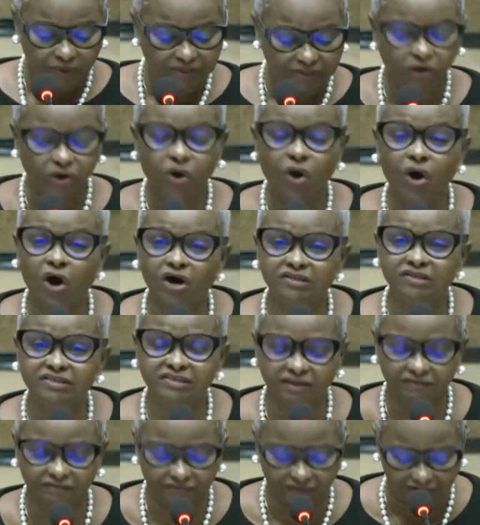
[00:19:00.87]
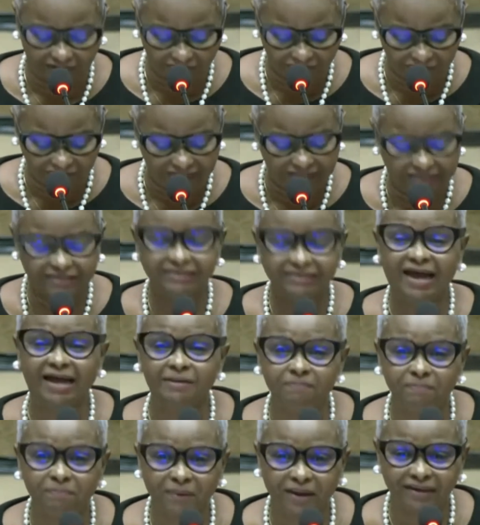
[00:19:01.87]
a cost of living
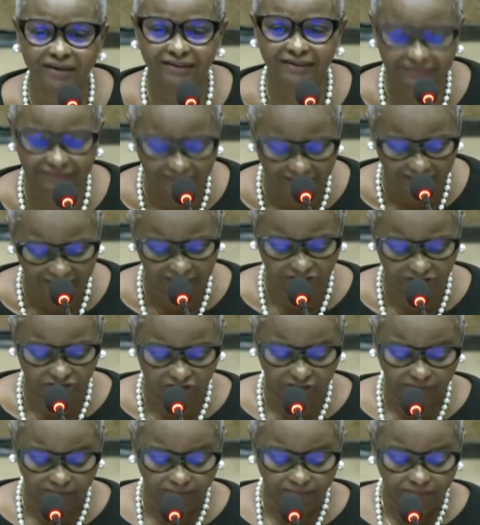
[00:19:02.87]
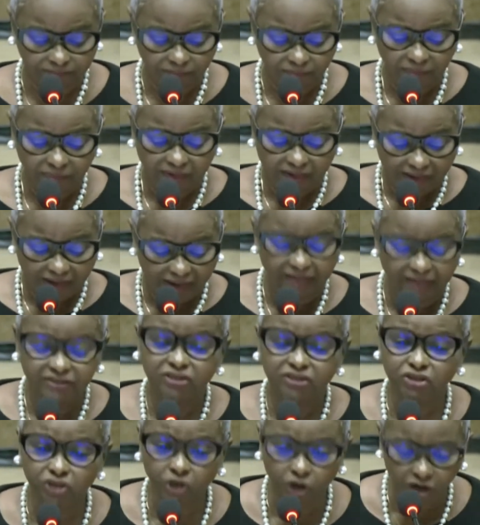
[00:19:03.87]
stipend attached.
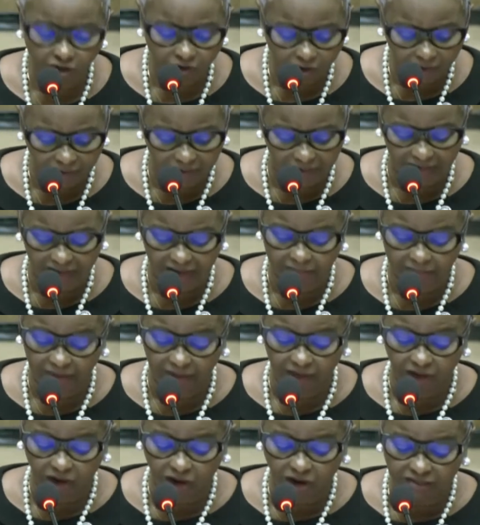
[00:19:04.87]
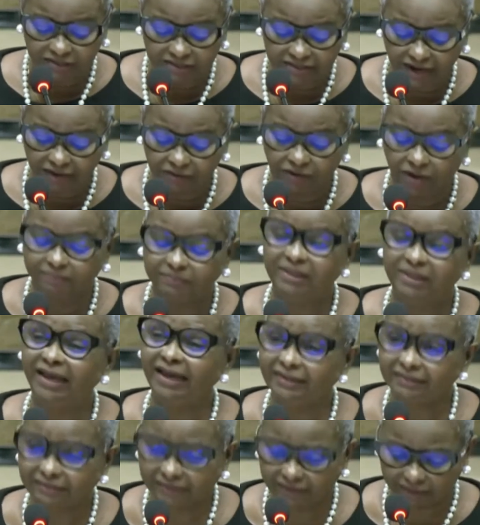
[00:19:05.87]
Ensure our labor laws are
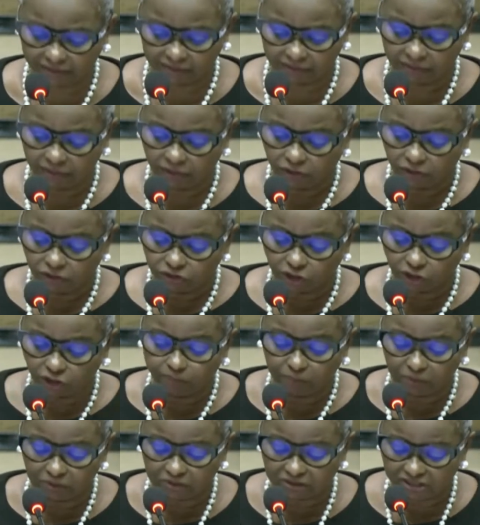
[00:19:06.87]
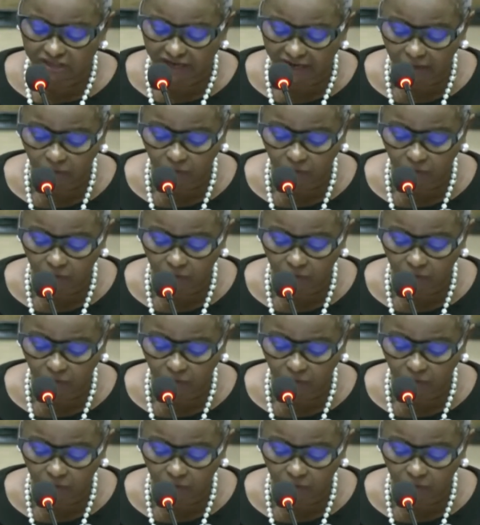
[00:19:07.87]
updated to protect